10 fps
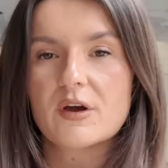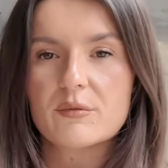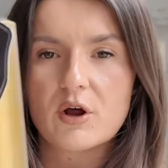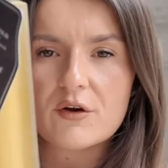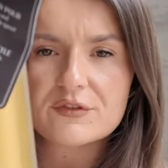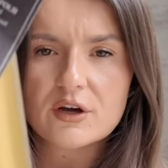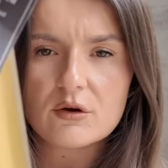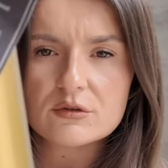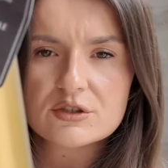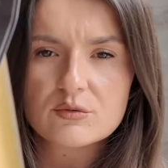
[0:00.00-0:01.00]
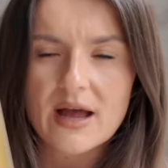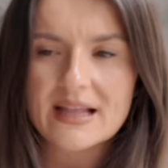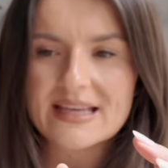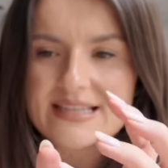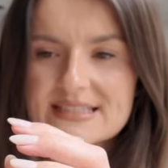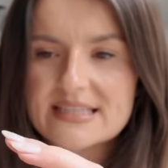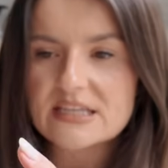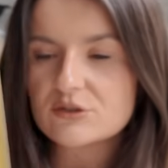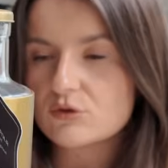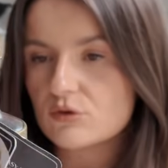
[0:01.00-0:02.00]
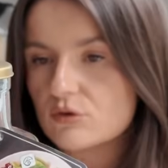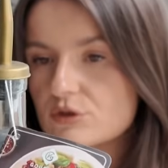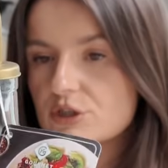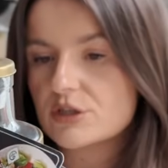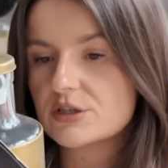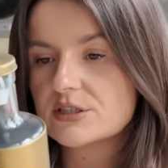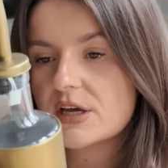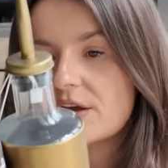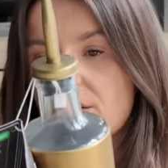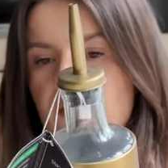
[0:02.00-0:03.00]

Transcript: of going off the gold as well is these gorgeous